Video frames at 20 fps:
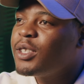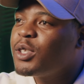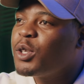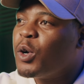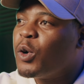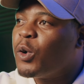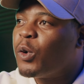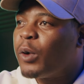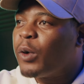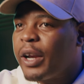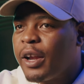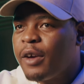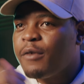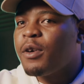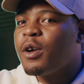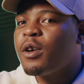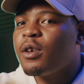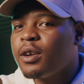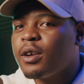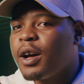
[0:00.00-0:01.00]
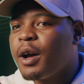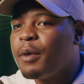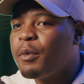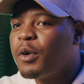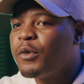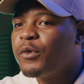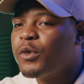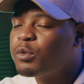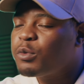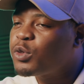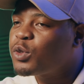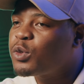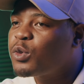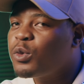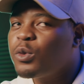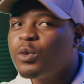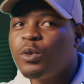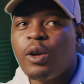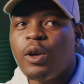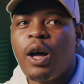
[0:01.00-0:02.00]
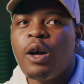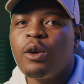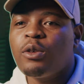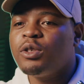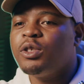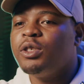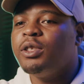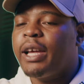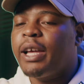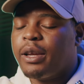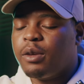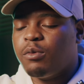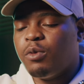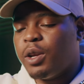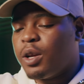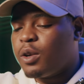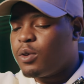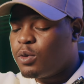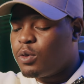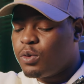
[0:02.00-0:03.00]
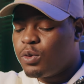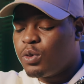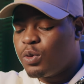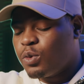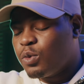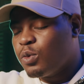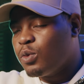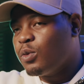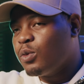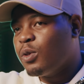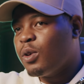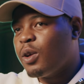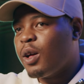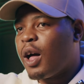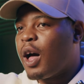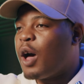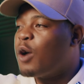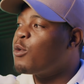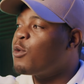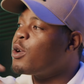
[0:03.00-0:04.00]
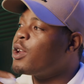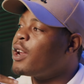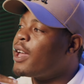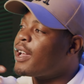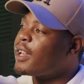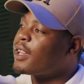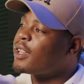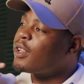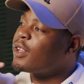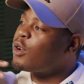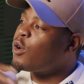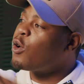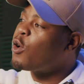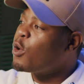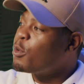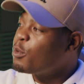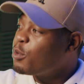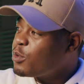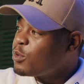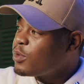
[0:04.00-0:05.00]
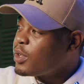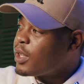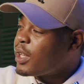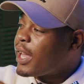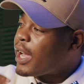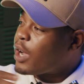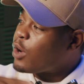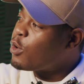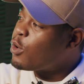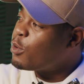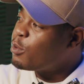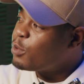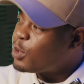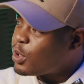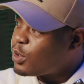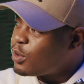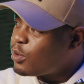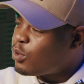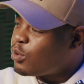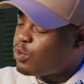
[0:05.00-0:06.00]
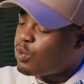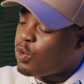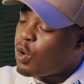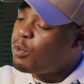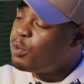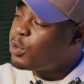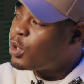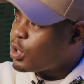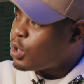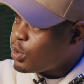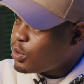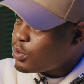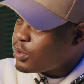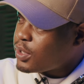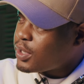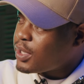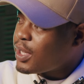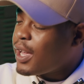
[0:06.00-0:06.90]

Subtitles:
So whenever I would come out from school, I would, like, when I go to school, I wear like home warm clothes,